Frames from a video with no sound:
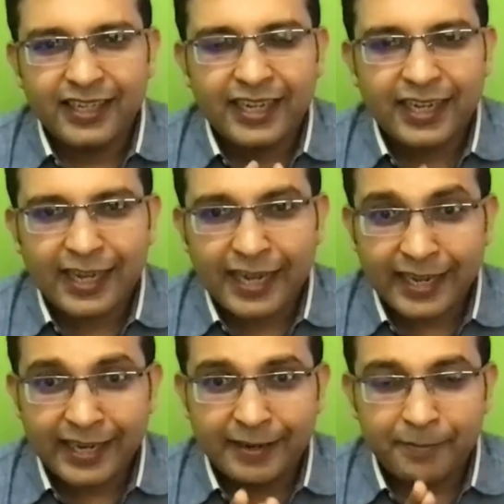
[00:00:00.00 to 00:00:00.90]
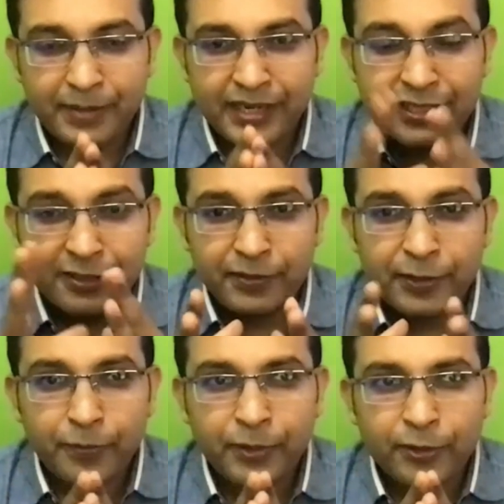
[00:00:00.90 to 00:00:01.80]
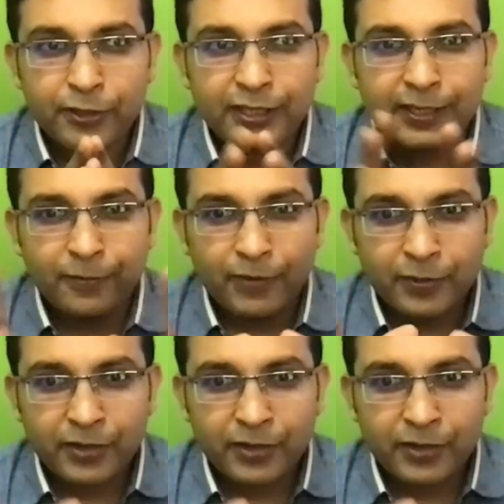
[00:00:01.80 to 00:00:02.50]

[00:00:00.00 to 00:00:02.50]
I made this video because one